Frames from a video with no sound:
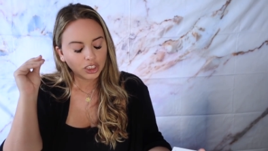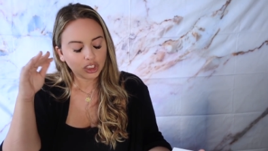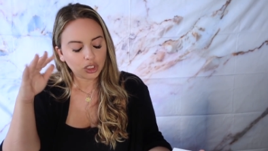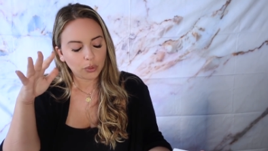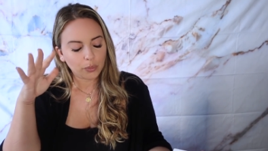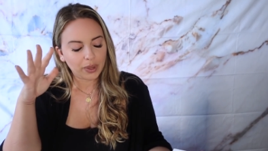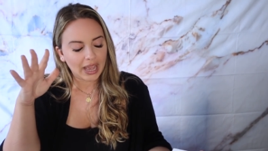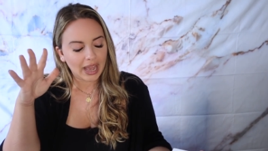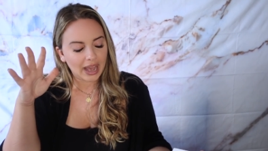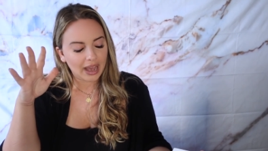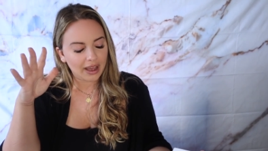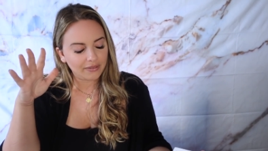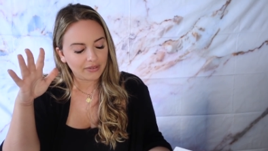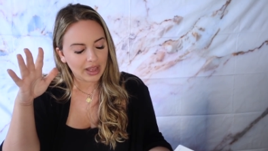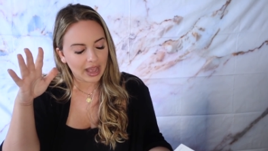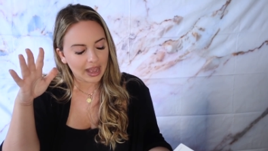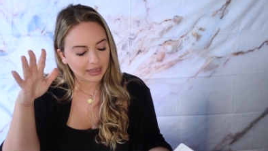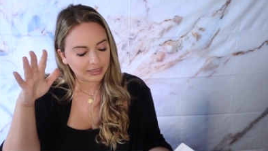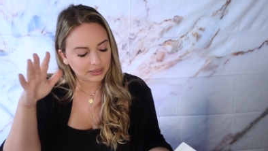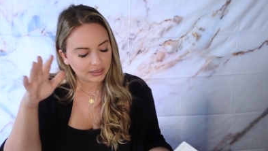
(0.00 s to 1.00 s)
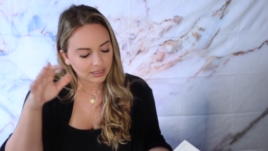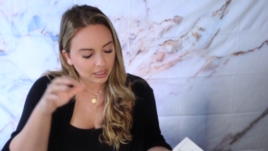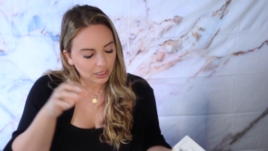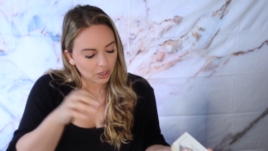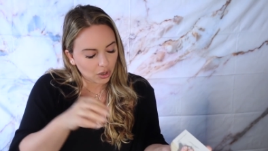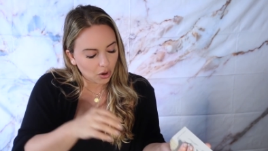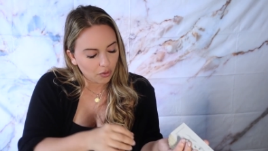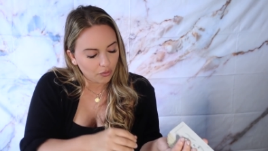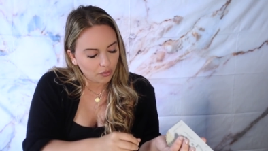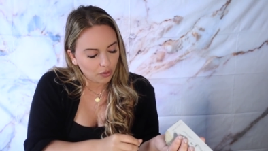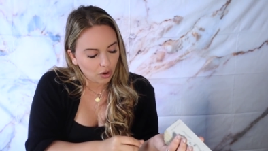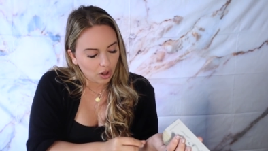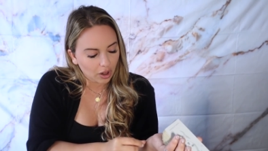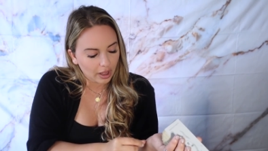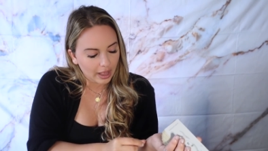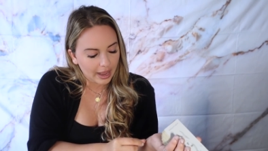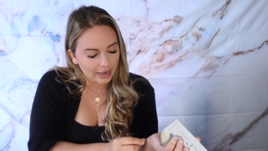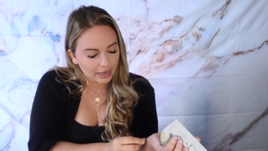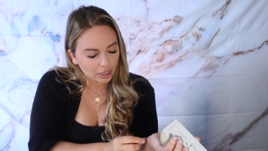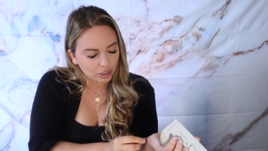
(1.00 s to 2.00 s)
So we have as the
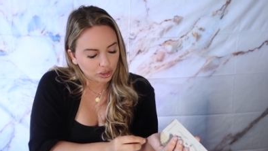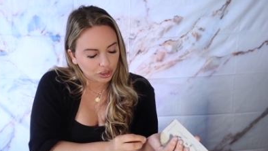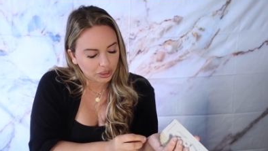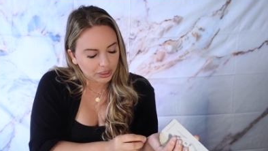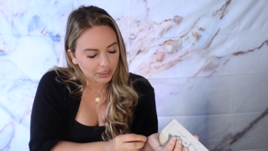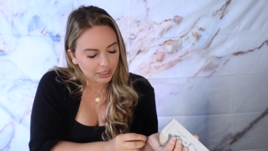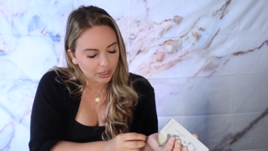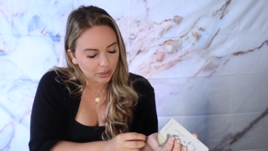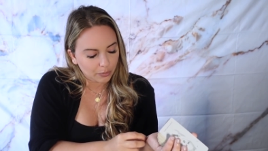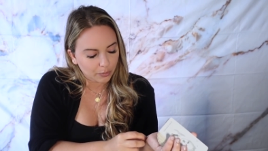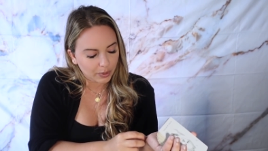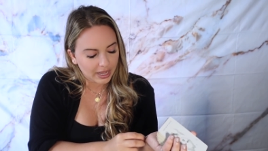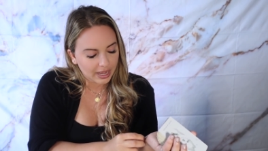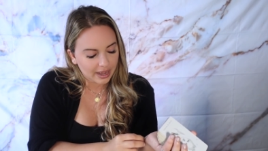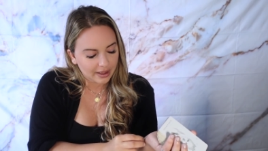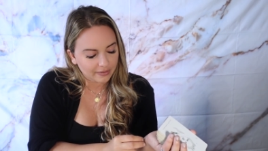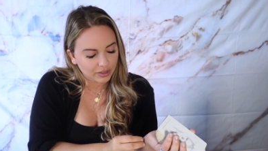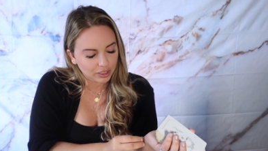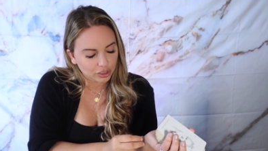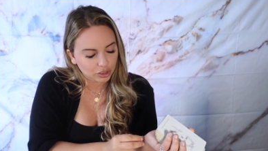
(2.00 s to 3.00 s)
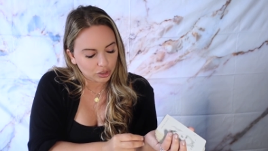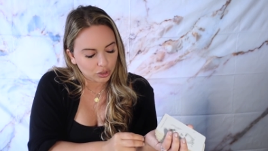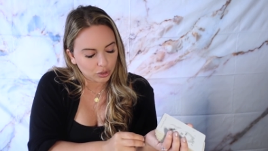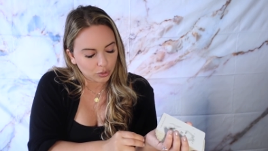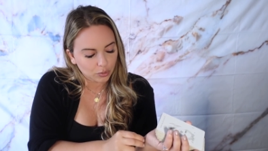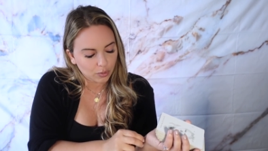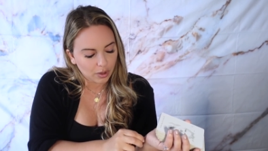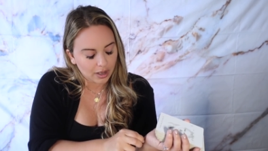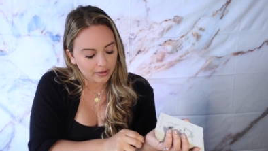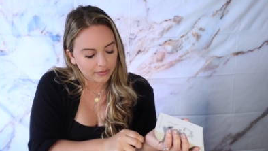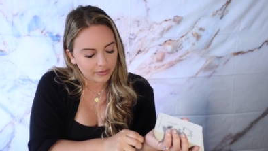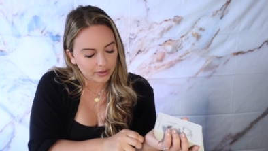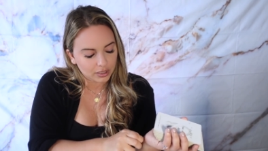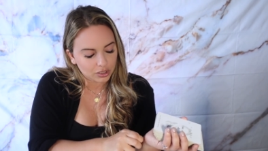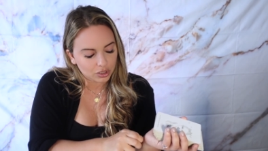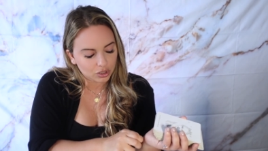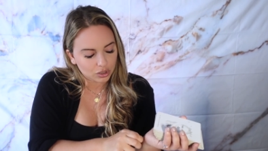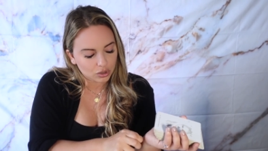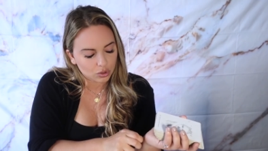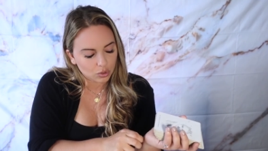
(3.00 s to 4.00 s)
overall energy here, we have the Two of
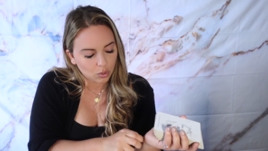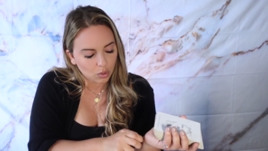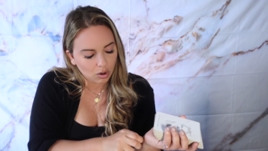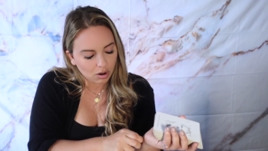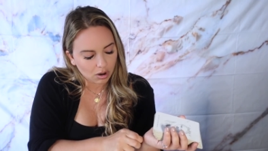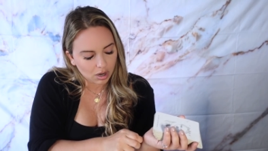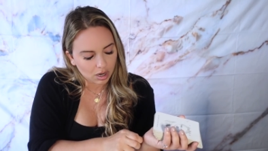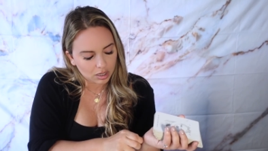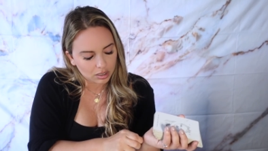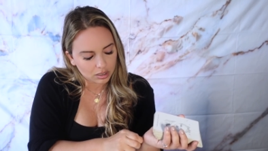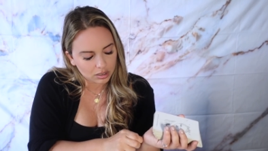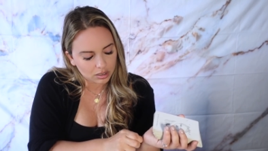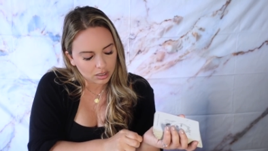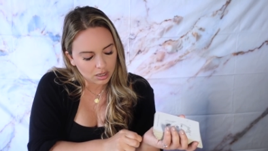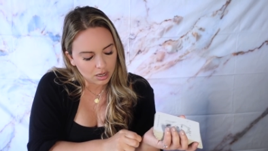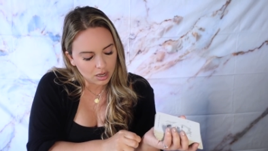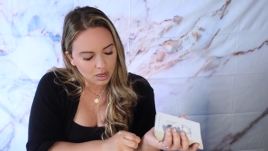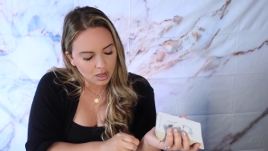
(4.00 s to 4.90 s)
Swords,